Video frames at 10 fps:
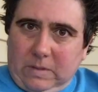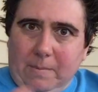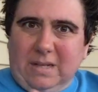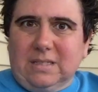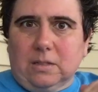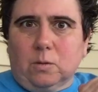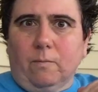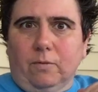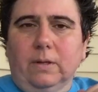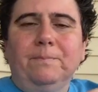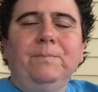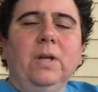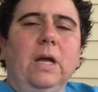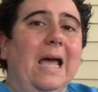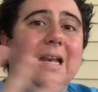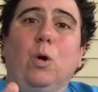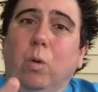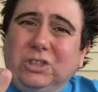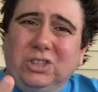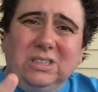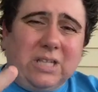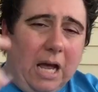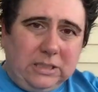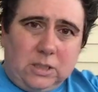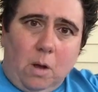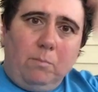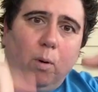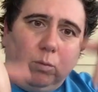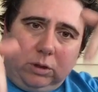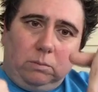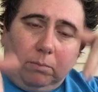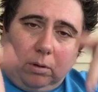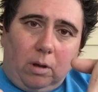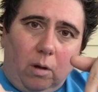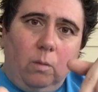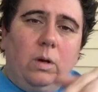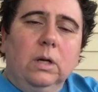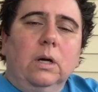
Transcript: That makes sense, hopefully. Any questions, guys? Post them below.